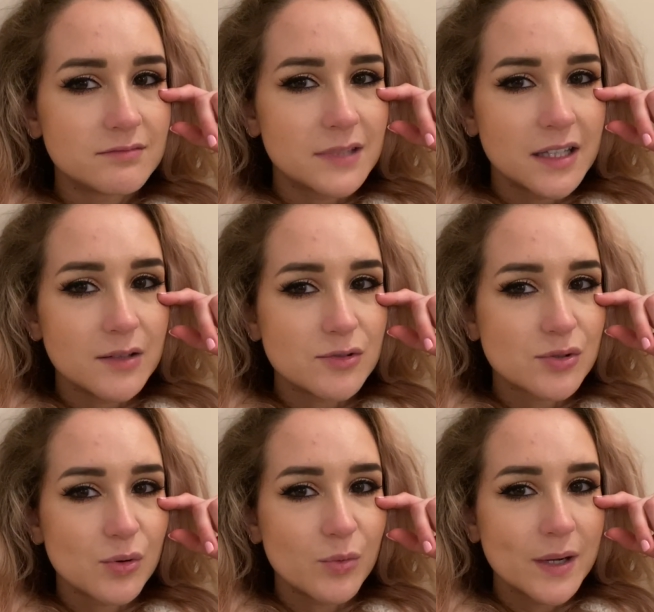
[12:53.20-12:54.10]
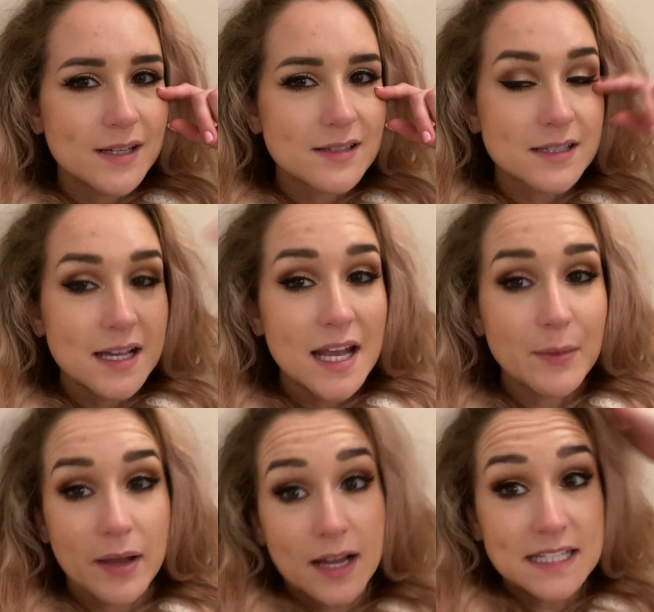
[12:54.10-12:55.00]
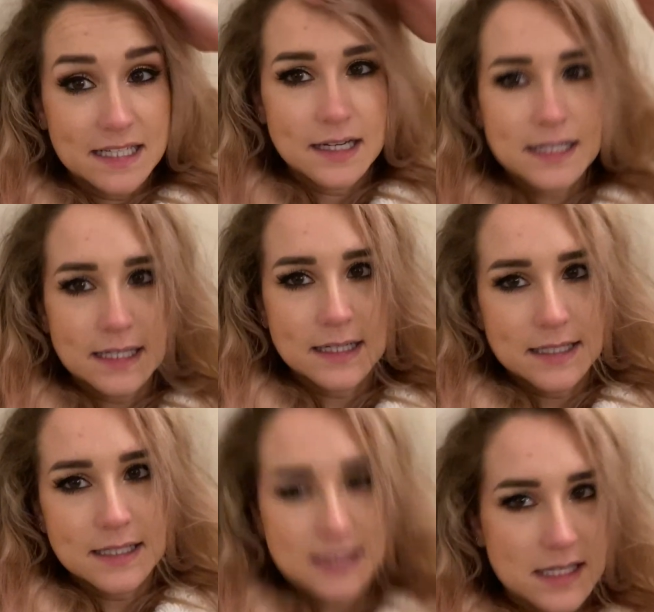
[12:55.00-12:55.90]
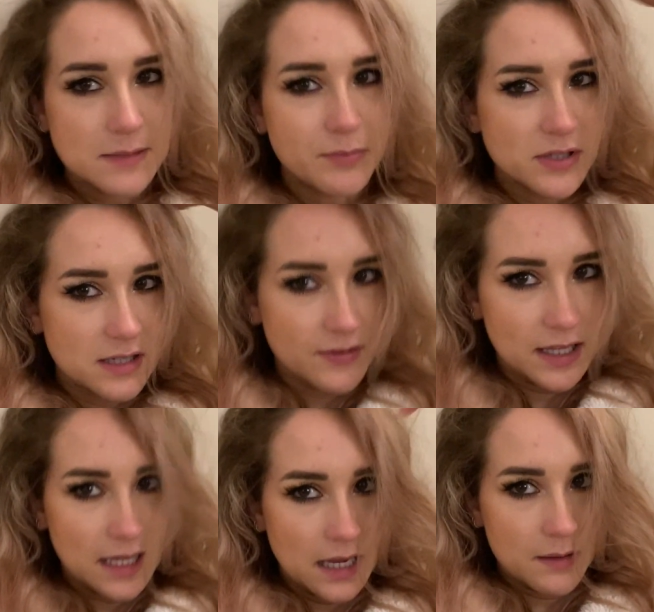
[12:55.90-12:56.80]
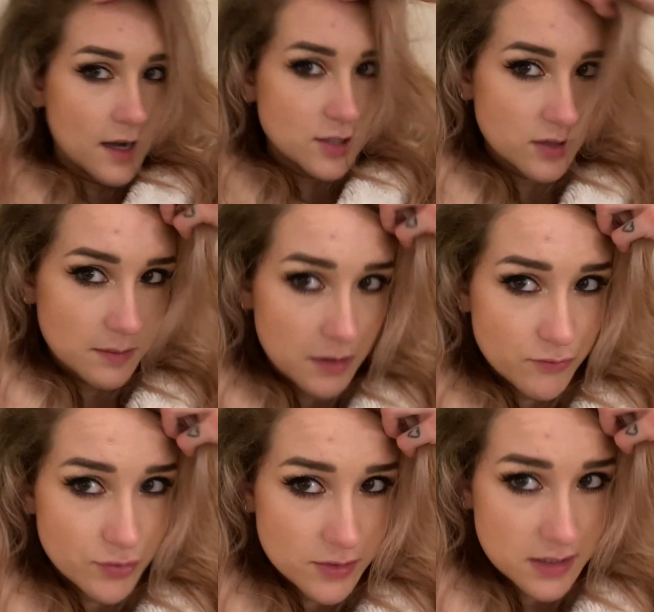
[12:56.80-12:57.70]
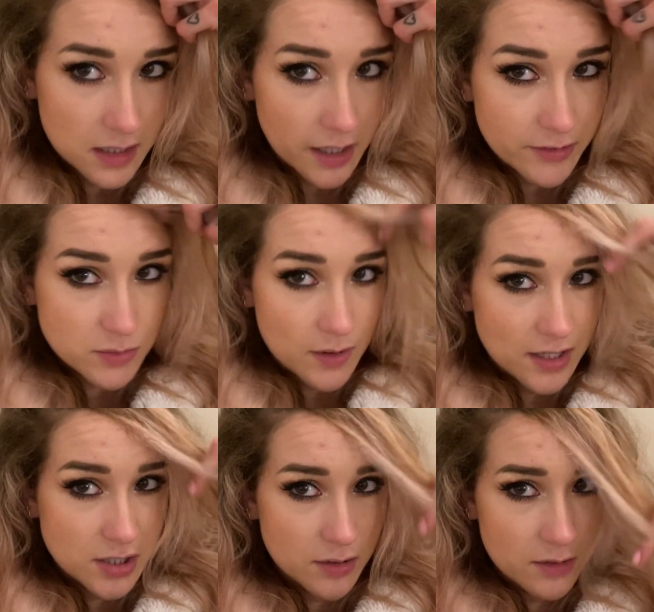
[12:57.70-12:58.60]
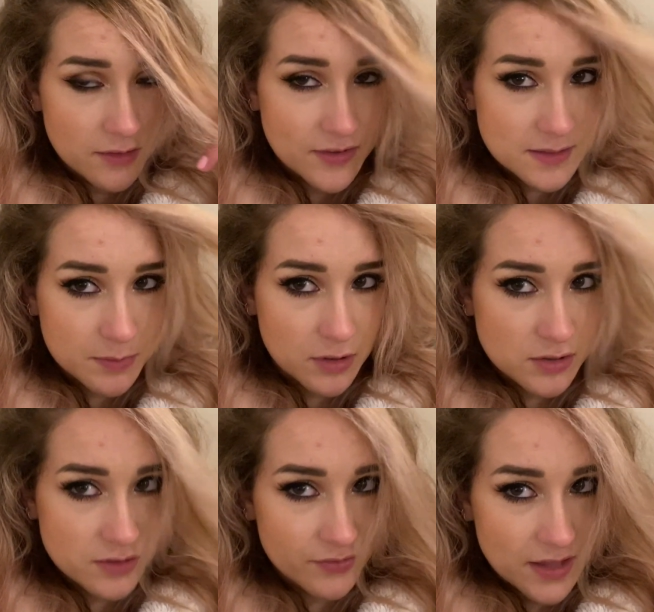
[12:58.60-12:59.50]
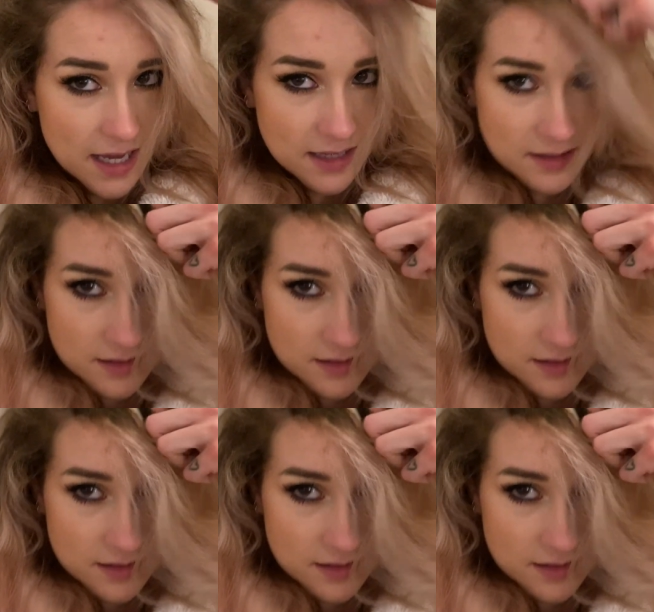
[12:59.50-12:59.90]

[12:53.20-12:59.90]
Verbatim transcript: and they were just all wasted. Anyway, I didn't, I didn't, I didn't. So there's a positive thinking here. I do think my roots are lighter as well. I don't know if it's because of that